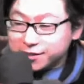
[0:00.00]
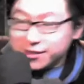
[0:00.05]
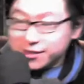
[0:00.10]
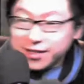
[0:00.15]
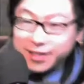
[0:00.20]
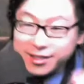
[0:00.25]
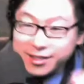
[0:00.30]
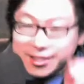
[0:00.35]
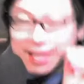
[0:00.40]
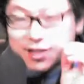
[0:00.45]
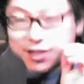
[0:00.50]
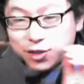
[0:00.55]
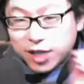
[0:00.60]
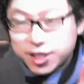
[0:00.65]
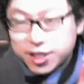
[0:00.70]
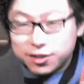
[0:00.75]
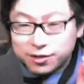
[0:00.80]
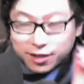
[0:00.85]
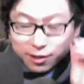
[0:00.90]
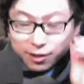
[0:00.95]
the
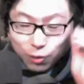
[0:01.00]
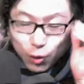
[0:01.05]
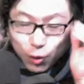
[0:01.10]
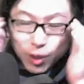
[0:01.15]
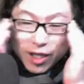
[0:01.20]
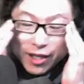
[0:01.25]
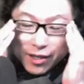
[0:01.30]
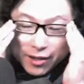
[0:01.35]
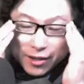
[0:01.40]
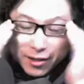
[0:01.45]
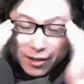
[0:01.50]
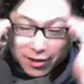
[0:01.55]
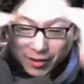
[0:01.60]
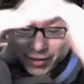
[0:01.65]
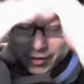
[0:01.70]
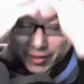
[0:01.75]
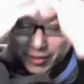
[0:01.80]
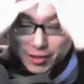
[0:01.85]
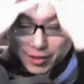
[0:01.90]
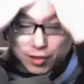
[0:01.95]
exaggeration. The toilet,
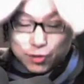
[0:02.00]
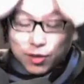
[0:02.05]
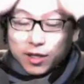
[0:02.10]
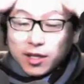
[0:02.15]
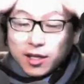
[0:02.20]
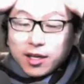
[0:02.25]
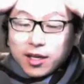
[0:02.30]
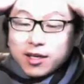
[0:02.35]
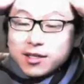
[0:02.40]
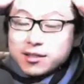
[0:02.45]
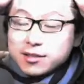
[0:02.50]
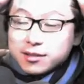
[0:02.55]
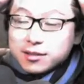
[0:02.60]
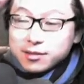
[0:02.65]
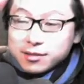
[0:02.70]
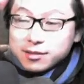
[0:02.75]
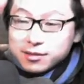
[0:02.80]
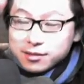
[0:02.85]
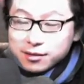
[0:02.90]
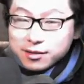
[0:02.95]
drinking,
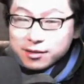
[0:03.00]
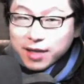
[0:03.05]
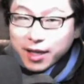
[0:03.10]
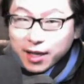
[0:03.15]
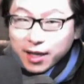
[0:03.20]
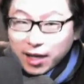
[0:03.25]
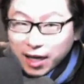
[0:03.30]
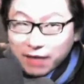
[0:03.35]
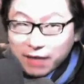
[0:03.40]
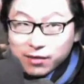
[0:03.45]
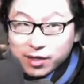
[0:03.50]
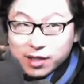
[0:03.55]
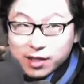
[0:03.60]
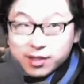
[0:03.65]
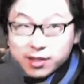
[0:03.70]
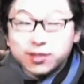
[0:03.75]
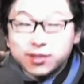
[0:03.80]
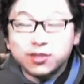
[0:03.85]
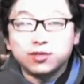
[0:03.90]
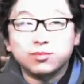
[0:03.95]
having a
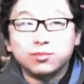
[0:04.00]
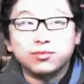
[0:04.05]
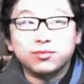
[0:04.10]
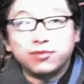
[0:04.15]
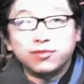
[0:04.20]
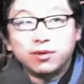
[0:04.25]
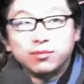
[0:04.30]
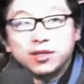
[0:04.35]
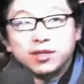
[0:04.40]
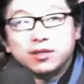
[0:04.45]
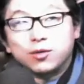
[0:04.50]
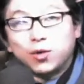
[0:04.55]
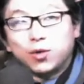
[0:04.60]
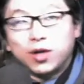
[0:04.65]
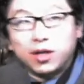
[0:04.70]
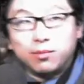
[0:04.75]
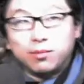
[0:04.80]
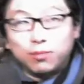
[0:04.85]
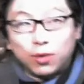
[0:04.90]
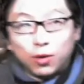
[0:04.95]
soup from the
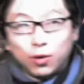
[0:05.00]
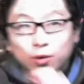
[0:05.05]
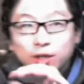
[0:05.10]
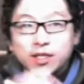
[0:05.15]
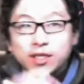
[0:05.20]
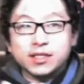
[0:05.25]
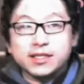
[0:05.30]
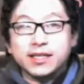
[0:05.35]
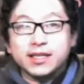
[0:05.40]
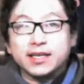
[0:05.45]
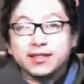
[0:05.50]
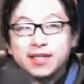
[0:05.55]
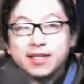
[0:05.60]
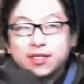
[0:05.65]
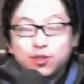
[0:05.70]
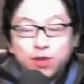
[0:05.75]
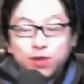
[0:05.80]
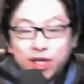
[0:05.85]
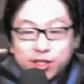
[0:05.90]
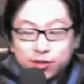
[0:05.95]
toilet bowl is the
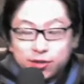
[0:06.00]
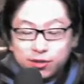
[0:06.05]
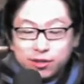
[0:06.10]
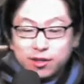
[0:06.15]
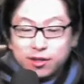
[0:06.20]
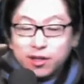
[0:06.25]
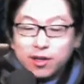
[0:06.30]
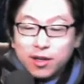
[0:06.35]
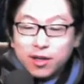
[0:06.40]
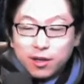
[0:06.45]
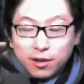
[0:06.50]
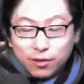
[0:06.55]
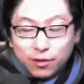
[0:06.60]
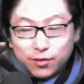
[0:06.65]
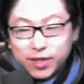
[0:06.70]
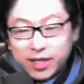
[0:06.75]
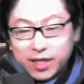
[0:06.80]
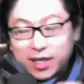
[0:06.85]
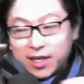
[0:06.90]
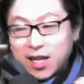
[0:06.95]
exaggeration of
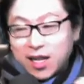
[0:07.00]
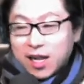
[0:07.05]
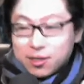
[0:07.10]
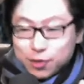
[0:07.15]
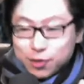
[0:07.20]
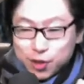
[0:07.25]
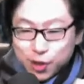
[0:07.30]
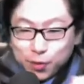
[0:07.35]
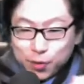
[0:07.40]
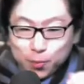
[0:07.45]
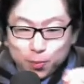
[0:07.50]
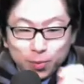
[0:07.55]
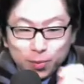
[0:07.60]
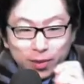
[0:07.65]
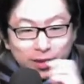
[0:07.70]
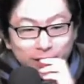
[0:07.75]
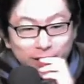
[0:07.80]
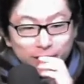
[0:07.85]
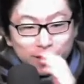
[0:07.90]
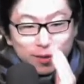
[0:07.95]
the analogy.
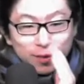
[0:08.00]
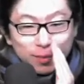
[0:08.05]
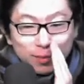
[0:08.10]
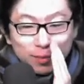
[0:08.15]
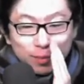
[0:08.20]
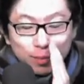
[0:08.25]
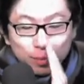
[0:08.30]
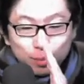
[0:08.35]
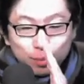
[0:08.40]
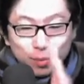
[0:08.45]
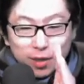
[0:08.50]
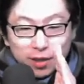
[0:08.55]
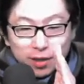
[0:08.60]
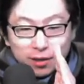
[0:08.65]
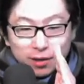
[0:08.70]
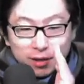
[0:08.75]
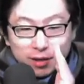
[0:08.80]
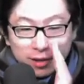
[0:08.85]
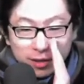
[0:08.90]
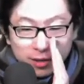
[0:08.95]

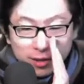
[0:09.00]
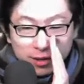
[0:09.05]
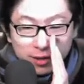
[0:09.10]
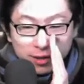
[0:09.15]
But